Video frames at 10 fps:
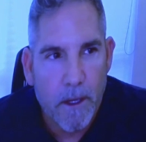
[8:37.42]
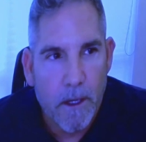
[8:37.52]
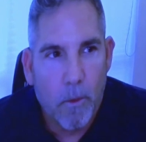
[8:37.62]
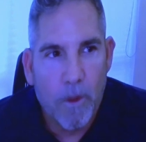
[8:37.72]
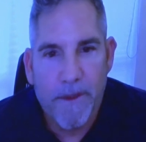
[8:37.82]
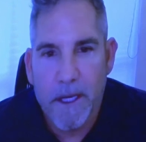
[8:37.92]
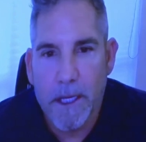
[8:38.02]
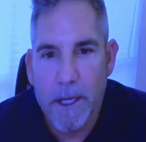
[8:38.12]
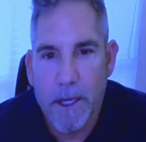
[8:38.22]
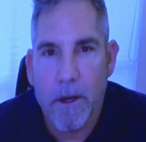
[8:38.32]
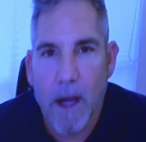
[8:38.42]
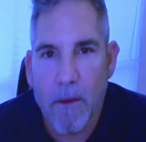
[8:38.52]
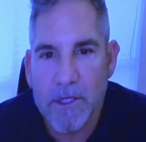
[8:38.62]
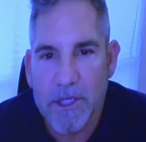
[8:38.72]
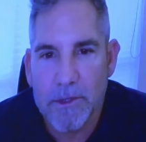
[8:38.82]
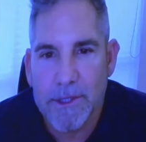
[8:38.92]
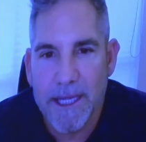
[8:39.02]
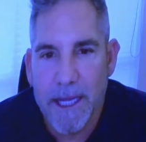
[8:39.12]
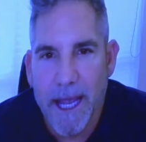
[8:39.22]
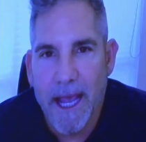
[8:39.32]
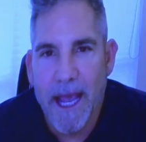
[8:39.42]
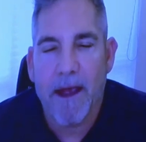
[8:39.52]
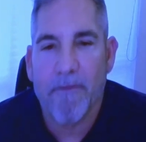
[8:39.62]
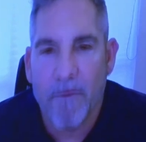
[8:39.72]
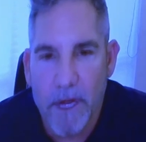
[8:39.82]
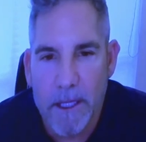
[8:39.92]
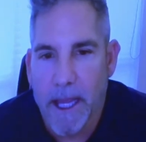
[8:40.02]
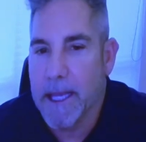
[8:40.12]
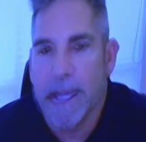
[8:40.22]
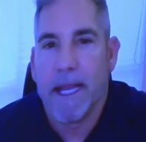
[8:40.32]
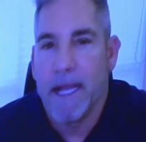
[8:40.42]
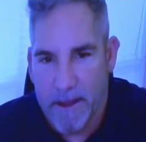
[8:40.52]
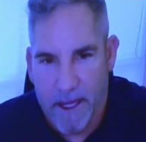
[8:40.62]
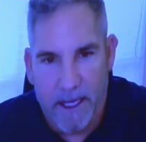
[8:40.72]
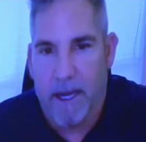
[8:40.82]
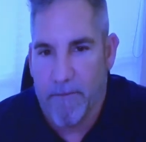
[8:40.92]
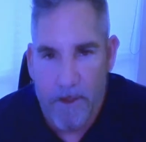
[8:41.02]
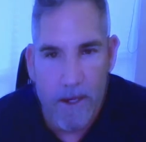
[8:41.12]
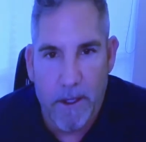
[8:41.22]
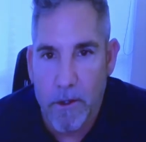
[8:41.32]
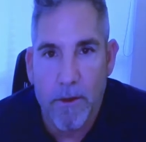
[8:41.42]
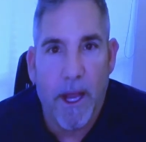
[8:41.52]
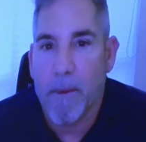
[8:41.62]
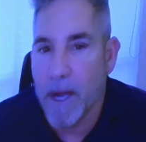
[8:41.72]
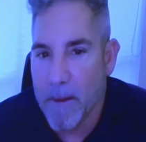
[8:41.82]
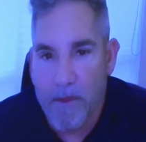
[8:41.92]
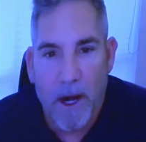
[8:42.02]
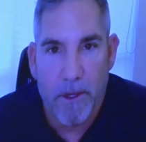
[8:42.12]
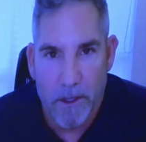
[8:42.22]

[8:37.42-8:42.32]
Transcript: Within a year, I was using anything and everything. You name it, I probably